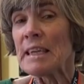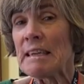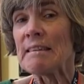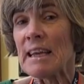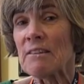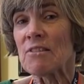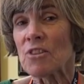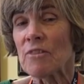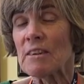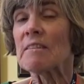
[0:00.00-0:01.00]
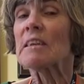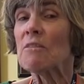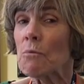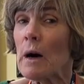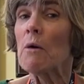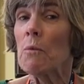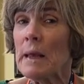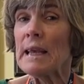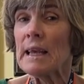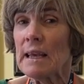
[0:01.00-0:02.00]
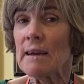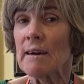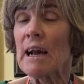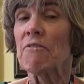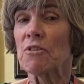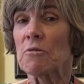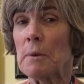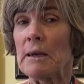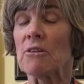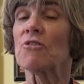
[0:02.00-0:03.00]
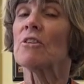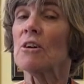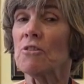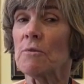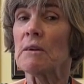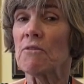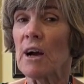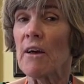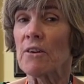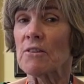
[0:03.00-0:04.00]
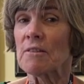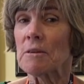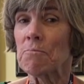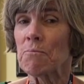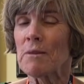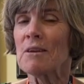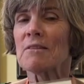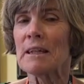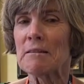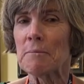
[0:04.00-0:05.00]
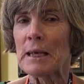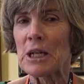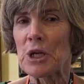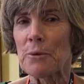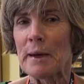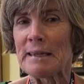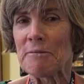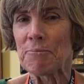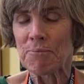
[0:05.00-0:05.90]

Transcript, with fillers: King Day of Service is what we here at First Parish are doing for others. So let's make it a good one.